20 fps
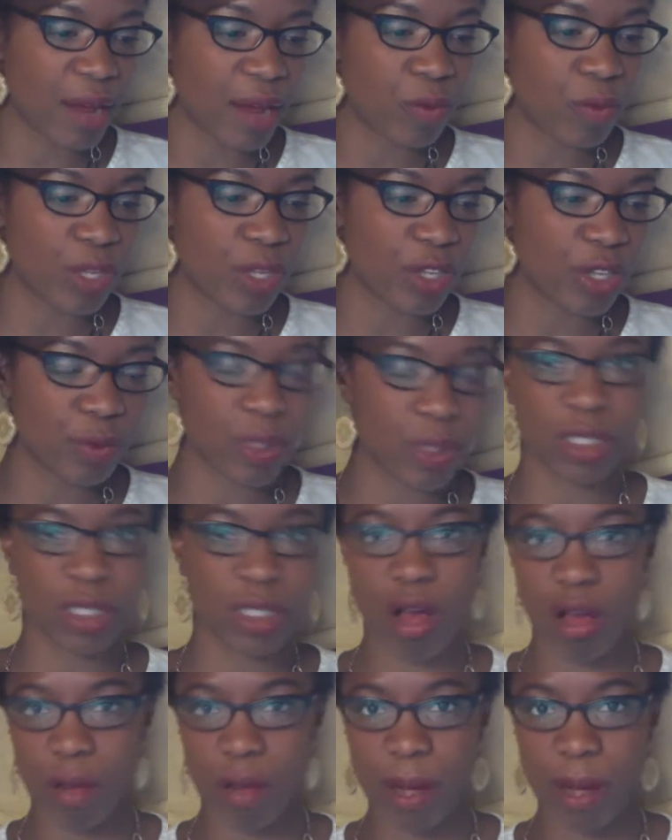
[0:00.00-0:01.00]
what you want to
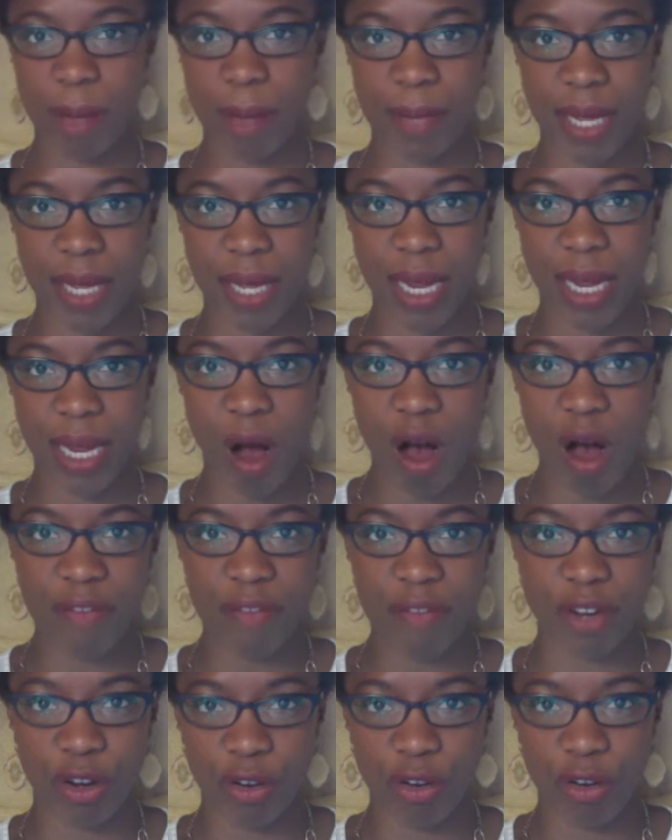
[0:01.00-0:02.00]
talk about being off
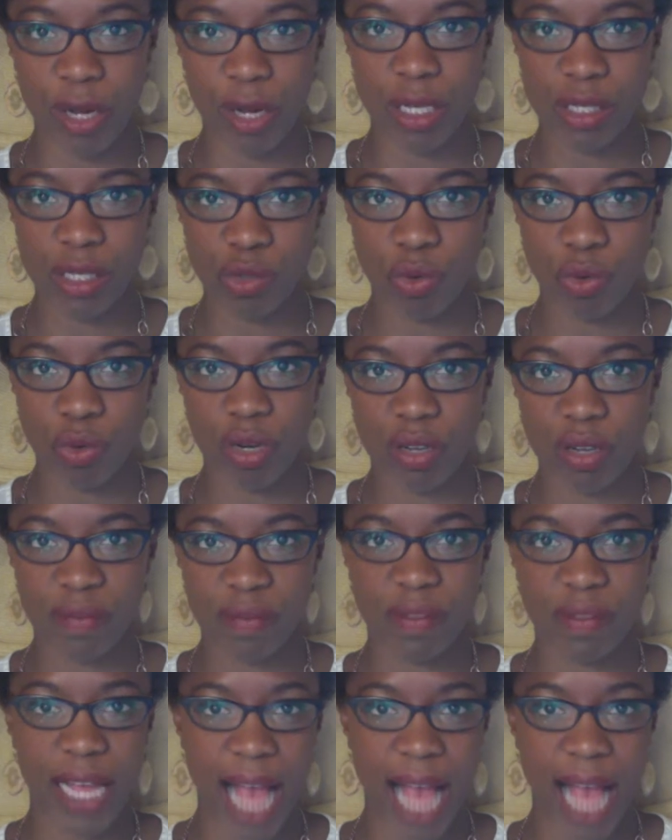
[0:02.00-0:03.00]
the grid, sort
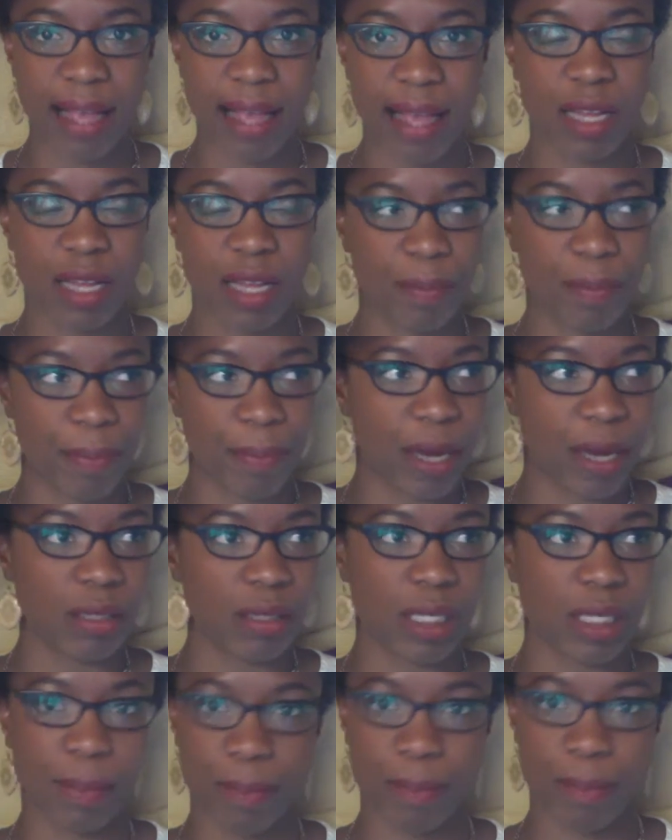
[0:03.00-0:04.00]
of, like I could
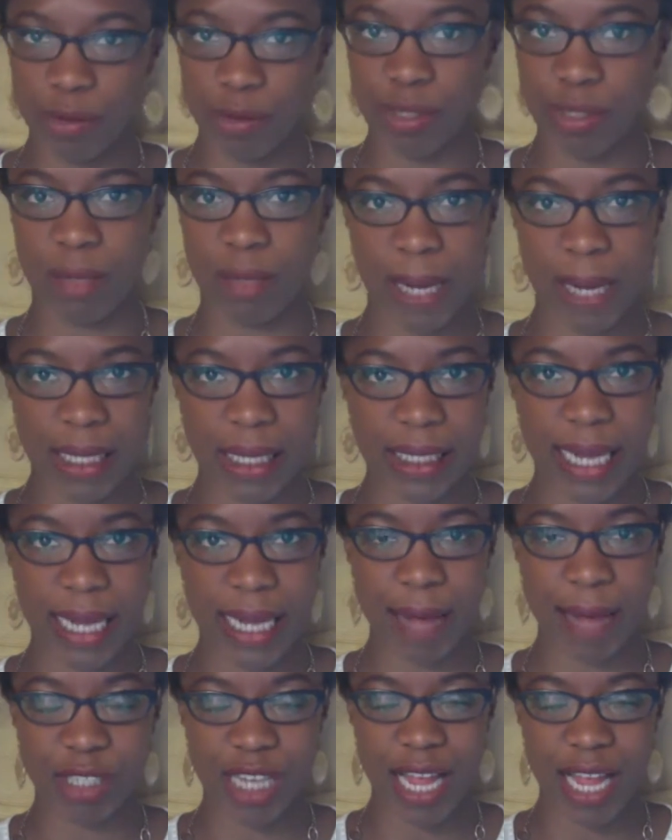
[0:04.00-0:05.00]
barely post to my
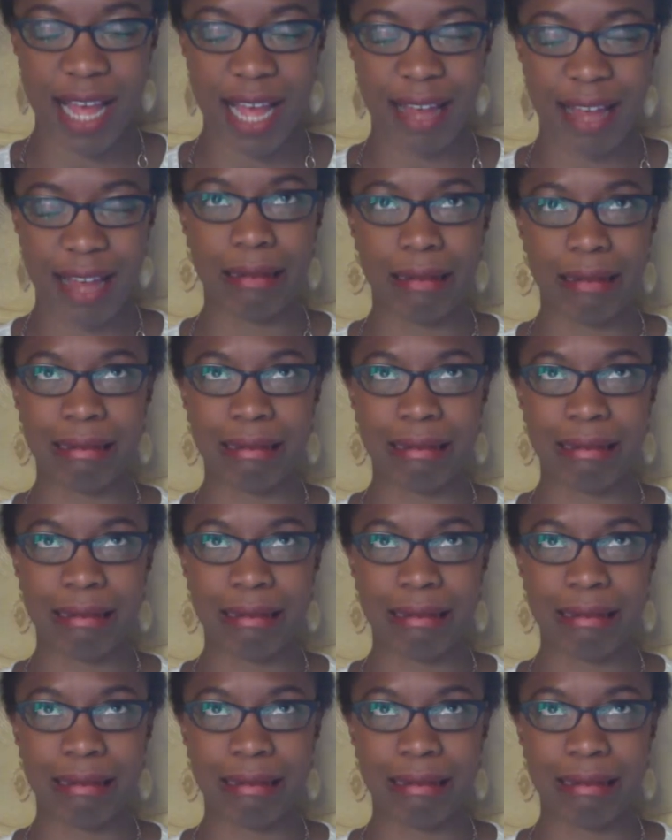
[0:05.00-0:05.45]
Snapchat.